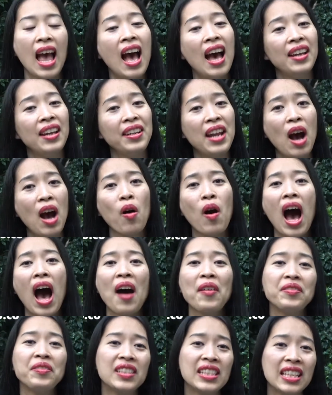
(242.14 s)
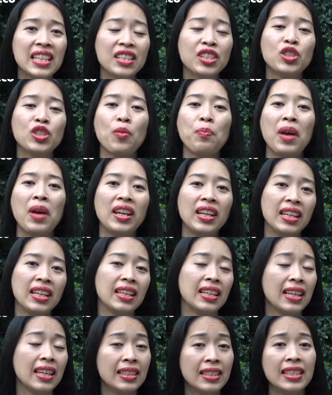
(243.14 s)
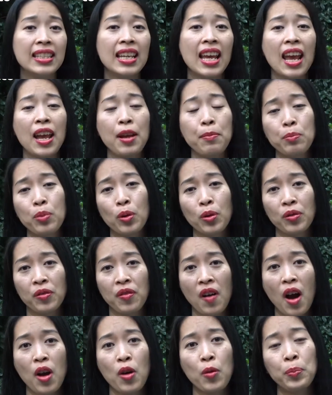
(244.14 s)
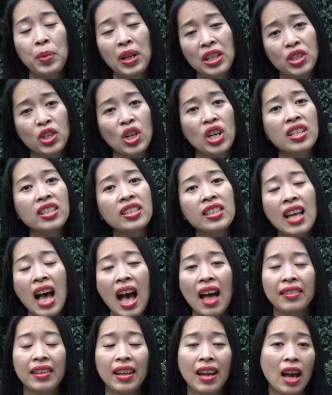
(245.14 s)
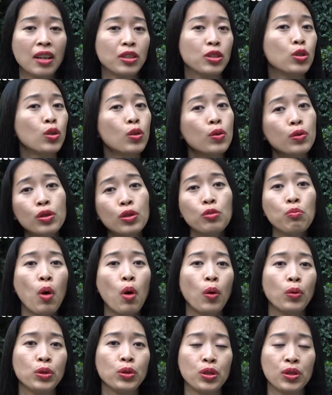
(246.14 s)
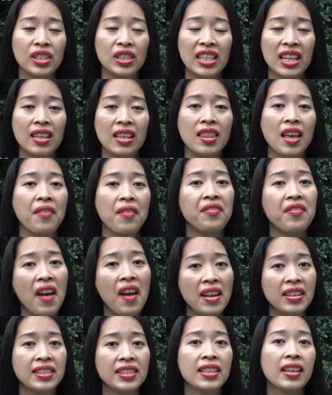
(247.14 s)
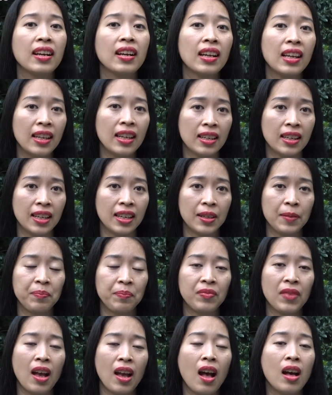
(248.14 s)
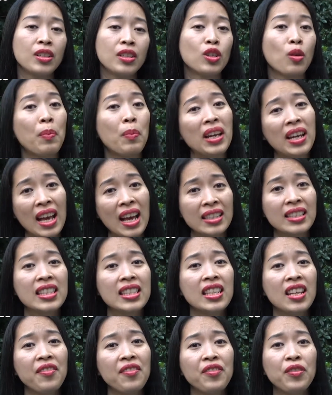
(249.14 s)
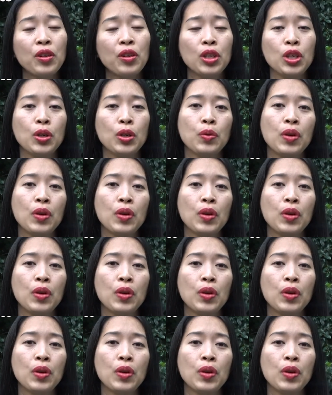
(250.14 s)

Now, I've seen so many LinkedIn profile pictures that are too small to see their face clearly. So my next tip for you